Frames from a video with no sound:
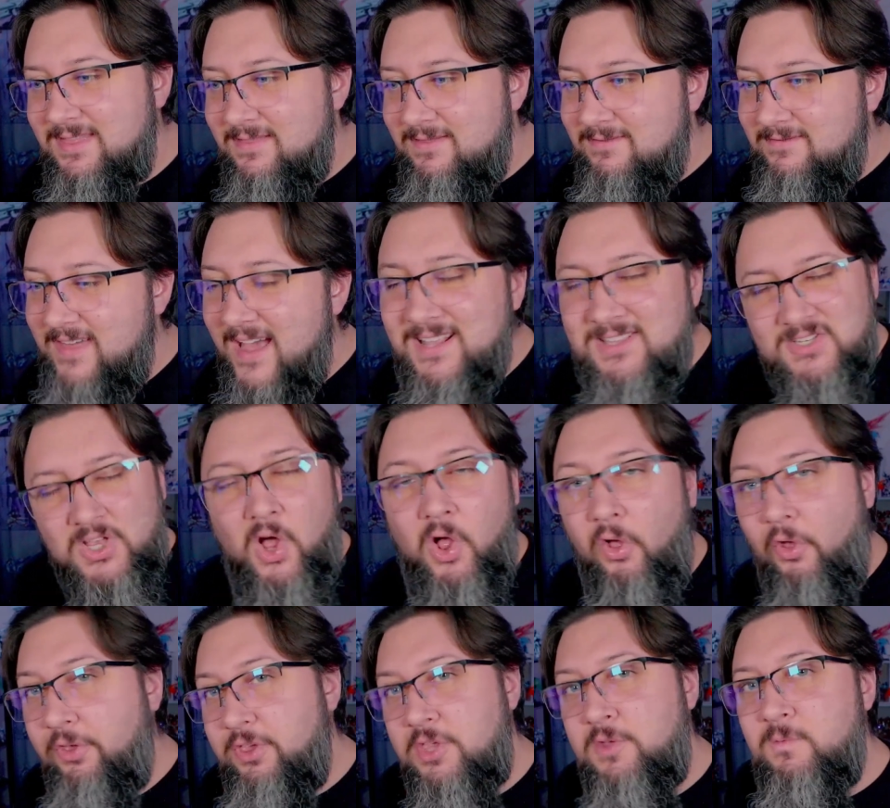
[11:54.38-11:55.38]
That's
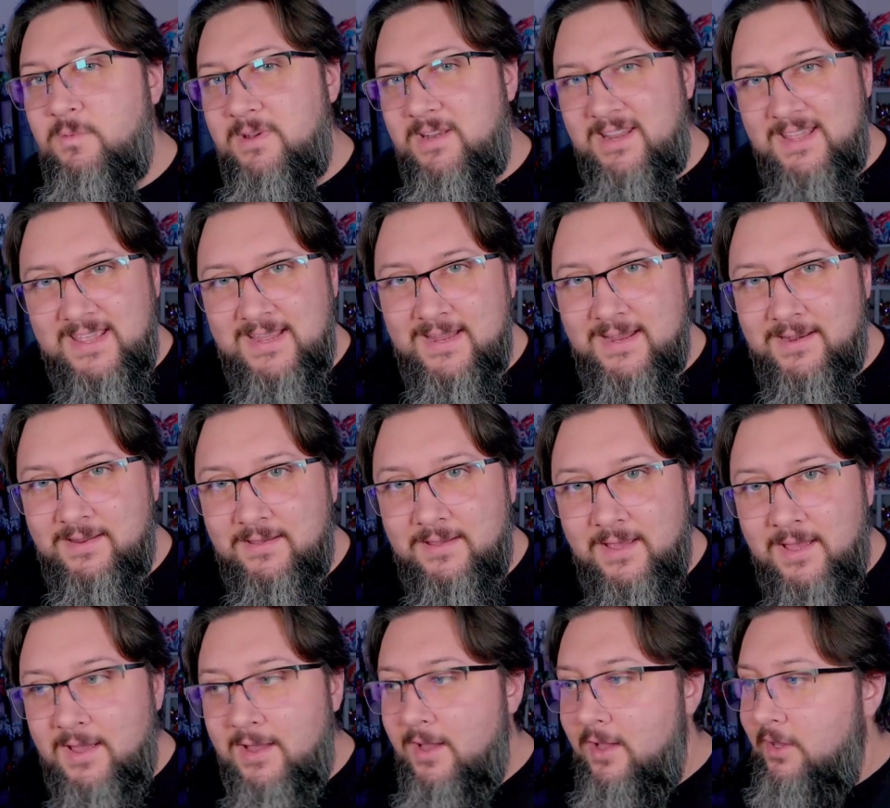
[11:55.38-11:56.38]
all you need.
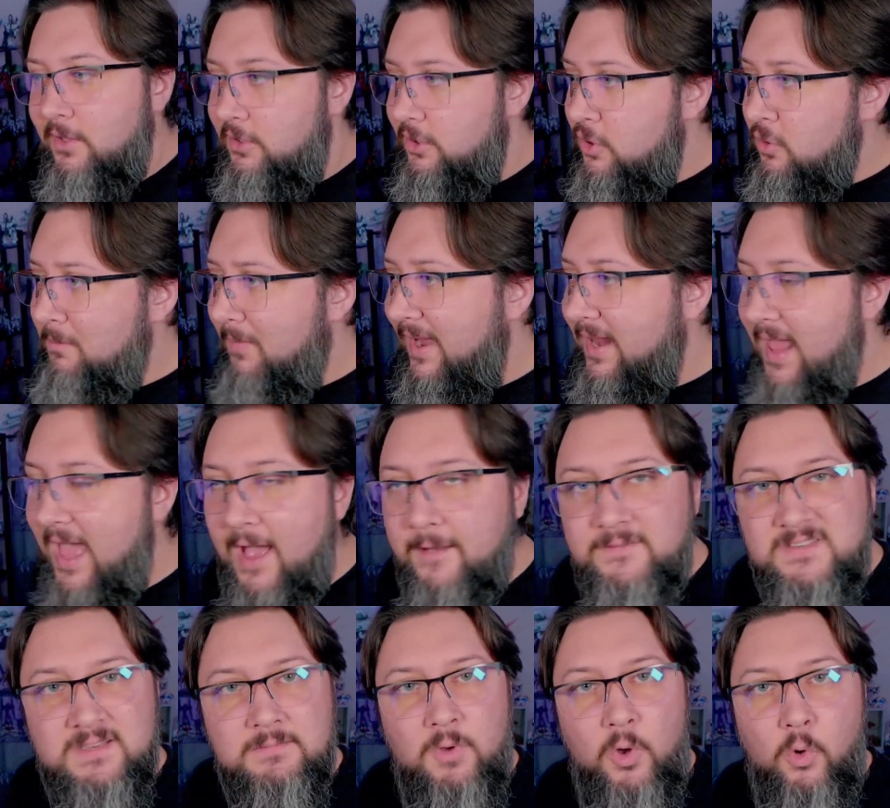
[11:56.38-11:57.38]
You might
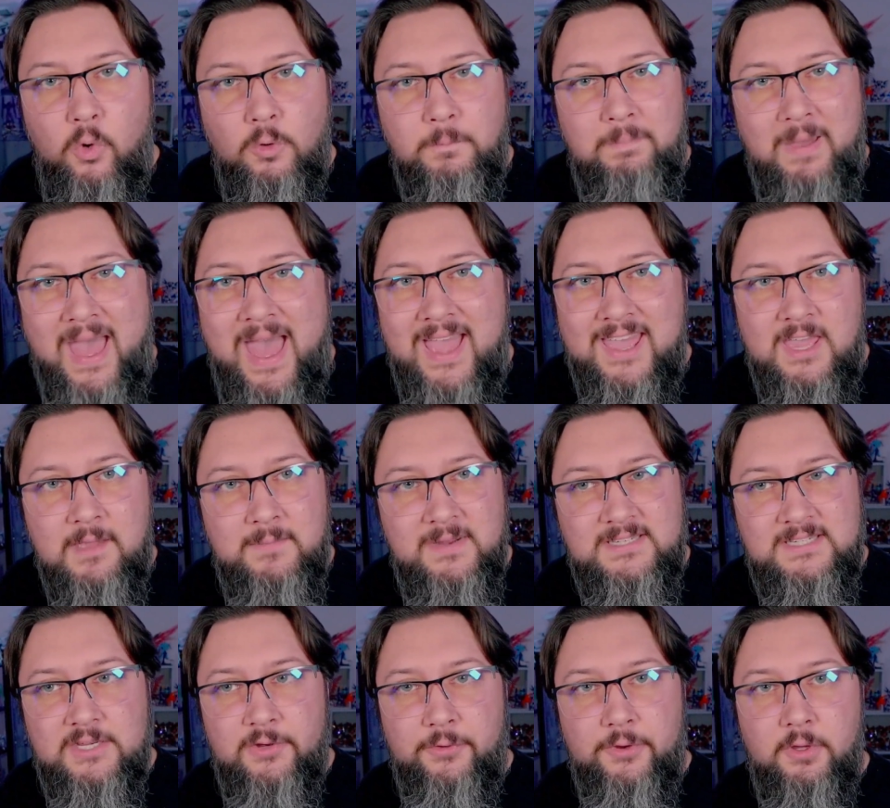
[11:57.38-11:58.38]
have some old packing
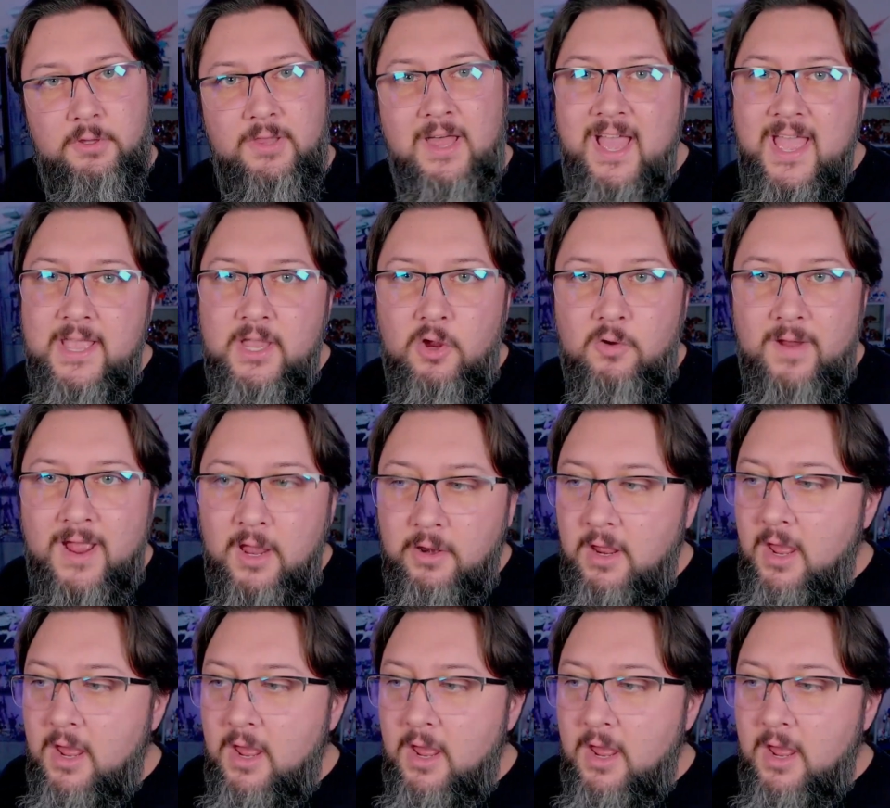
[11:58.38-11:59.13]
material lying around